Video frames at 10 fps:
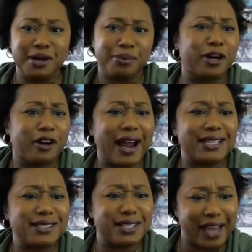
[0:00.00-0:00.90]

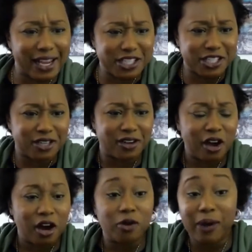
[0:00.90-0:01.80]
procrastination
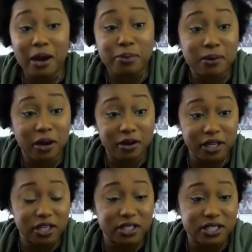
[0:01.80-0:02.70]
around promoting
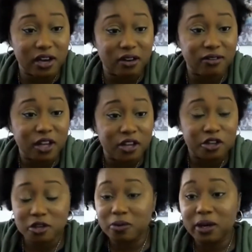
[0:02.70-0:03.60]
yourself. You
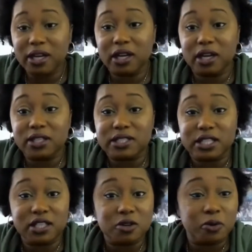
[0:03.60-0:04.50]
don't want to
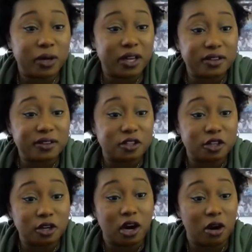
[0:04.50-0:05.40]
deal with
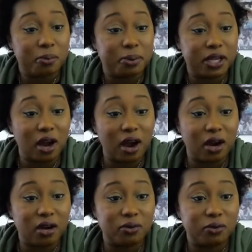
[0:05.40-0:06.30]
your own
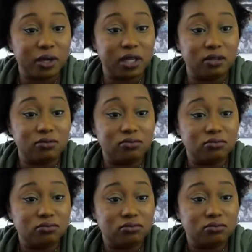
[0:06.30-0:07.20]
PR when
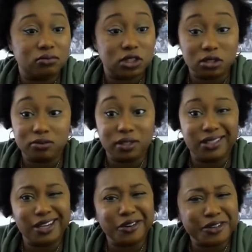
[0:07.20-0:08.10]
you don't really
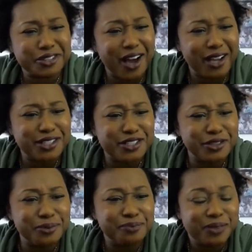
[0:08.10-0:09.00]
know who you're talking
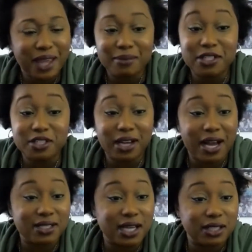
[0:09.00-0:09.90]
to. That means you're
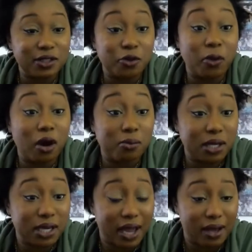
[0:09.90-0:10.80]
contacting the wrong
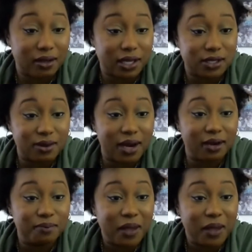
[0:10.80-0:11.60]
media outlets, right?